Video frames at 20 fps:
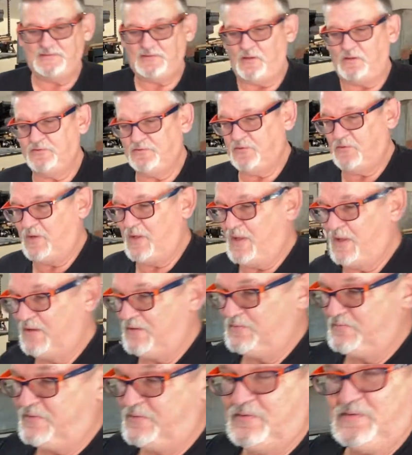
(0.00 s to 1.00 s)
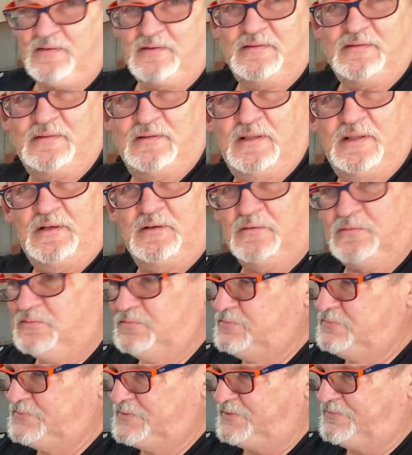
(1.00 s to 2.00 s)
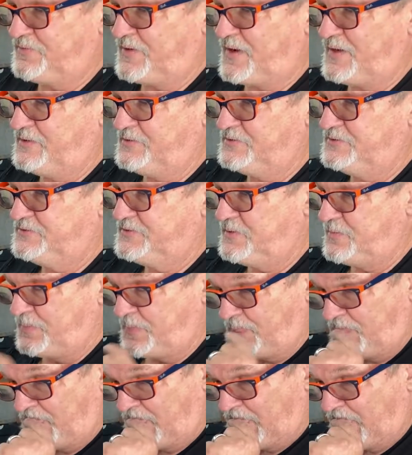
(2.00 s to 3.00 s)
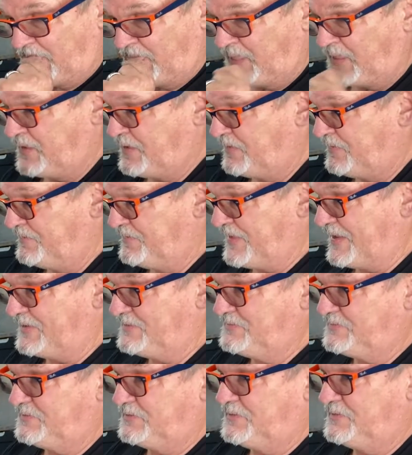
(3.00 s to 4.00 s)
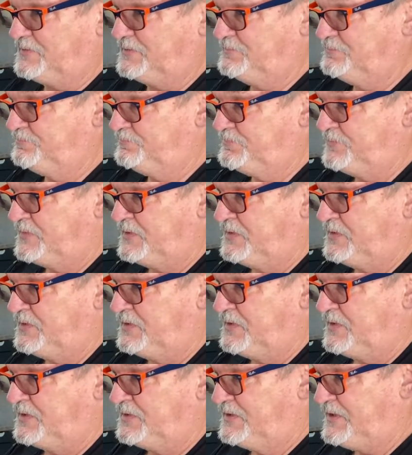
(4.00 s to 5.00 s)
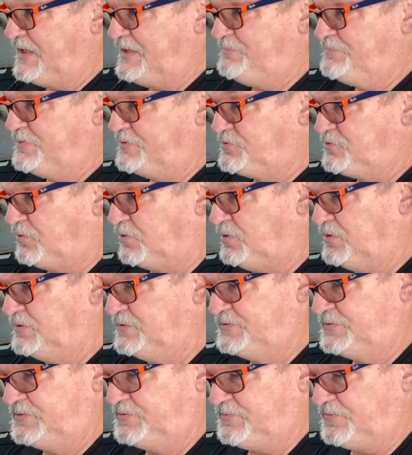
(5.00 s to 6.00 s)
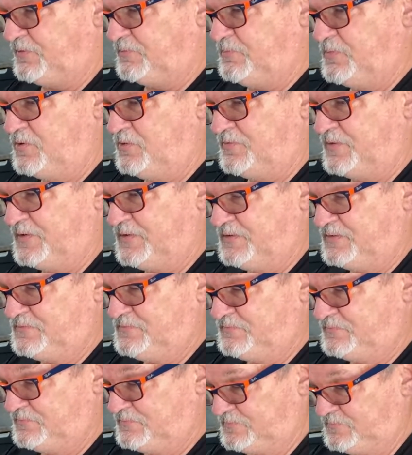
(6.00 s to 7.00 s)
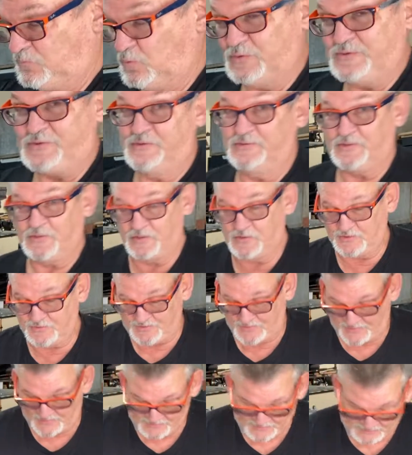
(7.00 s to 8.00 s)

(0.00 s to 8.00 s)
also have little dividers that keep the drawers from moving, which is a good thing.